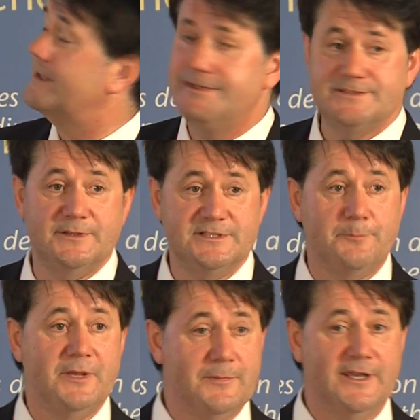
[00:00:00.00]
again, he's a, he's a
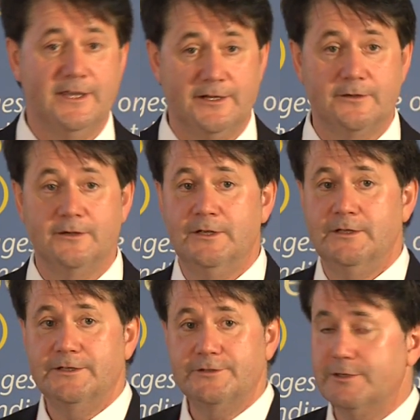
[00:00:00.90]
big, big hitter
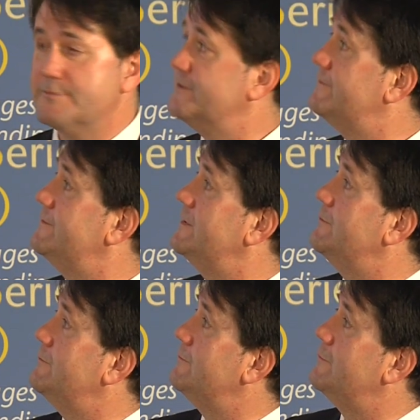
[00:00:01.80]
in terms of uh,
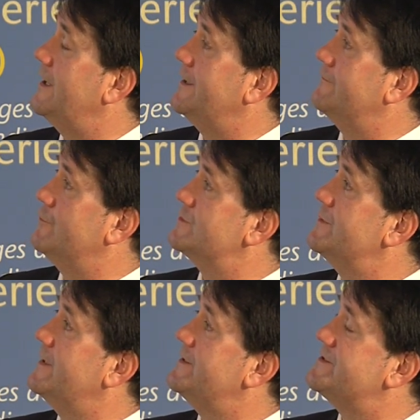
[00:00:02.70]
planning
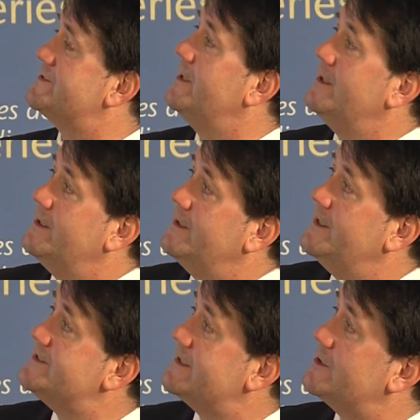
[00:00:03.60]
enforcement cases.
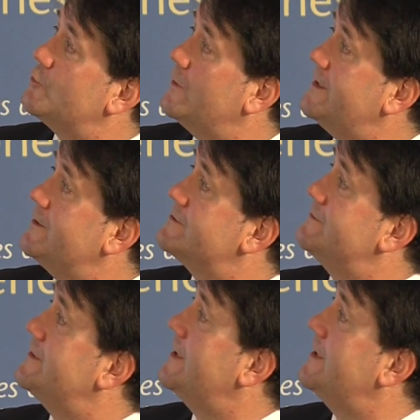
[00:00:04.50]
He said that 20 years of the